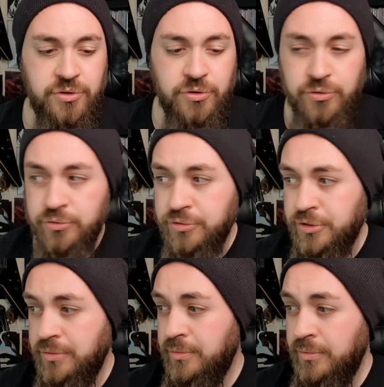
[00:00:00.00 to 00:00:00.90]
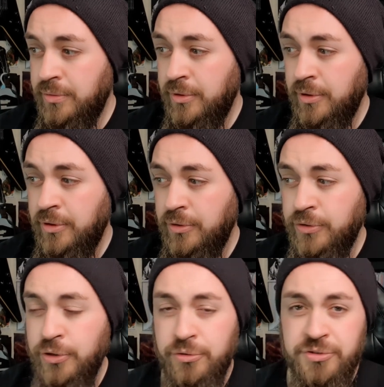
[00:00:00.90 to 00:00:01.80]
called
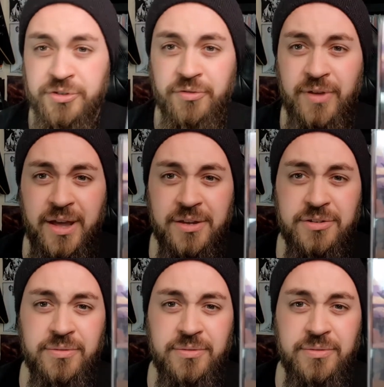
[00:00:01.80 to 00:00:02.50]
DODSKVAD,